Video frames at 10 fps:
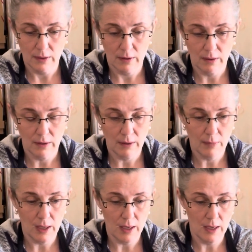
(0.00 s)
on
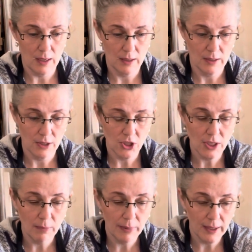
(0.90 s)
my
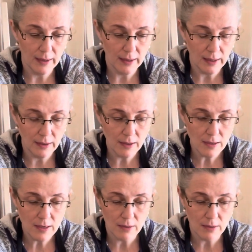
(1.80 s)
sheet pan here.